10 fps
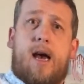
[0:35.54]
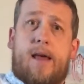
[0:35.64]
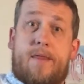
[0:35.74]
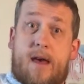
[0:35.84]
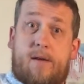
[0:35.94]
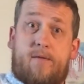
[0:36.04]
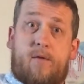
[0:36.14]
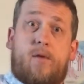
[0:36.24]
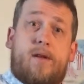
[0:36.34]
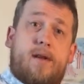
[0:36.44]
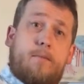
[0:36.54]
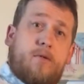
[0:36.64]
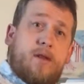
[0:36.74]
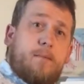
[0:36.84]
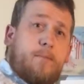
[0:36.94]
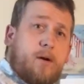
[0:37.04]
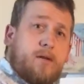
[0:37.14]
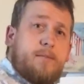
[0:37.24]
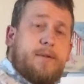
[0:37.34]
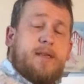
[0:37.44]
And therefore the number at the
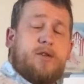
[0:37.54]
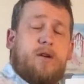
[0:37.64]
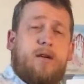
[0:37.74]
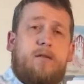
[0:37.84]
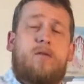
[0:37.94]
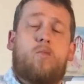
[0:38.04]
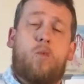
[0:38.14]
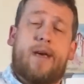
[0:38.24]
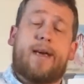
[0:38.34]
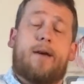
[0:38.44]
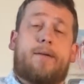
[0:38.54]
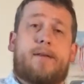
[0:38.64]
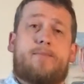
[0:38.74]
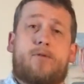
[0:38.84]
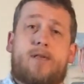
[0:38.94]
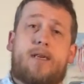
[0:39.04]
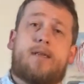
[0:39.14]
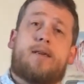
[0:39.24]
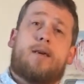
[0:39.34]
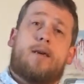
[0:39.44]
bottom in the triangle that we're going to put in
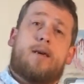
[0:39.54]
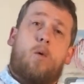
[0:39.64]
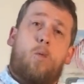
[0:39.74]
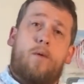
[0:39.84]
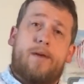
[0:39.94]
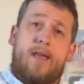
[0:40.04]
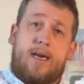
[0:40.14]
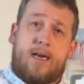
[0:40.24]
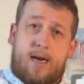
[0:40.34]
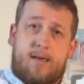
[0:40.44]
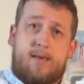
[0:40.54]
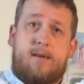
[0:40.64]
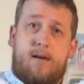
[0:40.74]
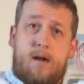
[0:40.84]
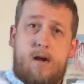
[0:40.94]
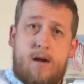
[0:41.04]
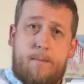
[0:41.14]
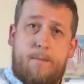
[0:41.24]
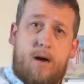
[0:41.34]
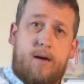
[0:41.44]
will be the last
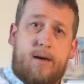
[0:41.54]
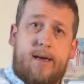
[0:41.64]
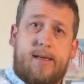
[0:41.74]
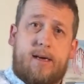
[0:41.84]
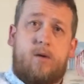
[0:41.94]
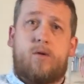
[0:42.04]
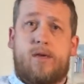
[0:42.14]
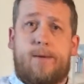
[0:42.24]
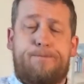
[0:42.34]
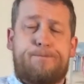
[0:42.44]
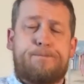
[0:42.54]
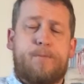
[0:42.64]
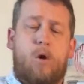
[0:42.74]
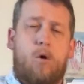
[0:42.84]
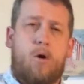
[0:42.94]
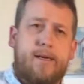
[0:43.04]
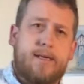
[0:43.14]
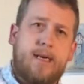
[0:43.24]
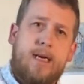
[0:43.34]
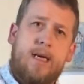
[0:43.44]
number in that order. Alright,
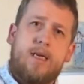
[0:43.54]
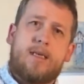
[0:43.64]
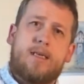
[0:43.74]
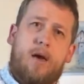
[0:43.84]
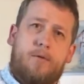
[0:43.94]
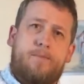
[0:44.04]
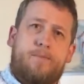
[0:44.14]
so